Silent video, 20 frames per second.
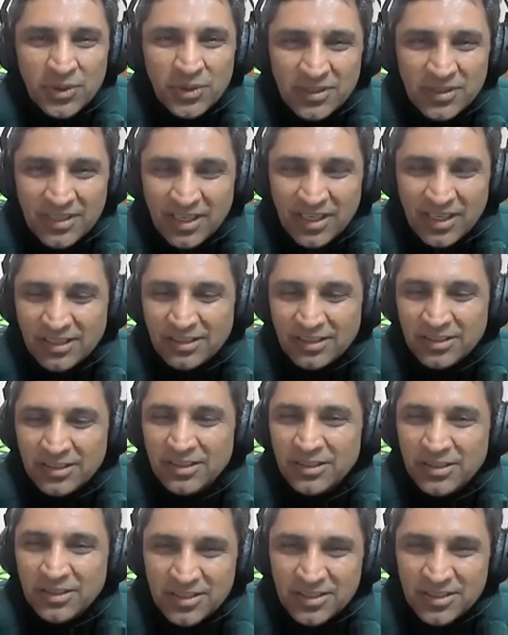and then
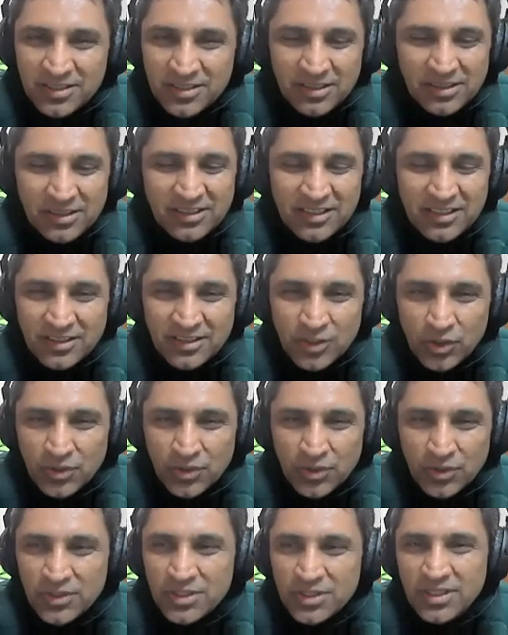this and
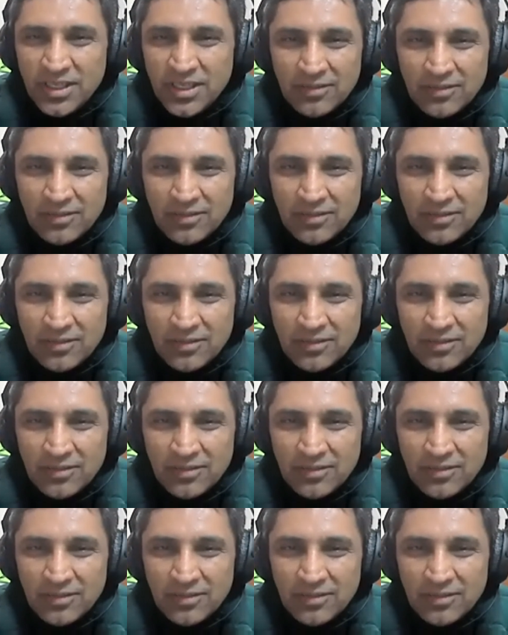university level.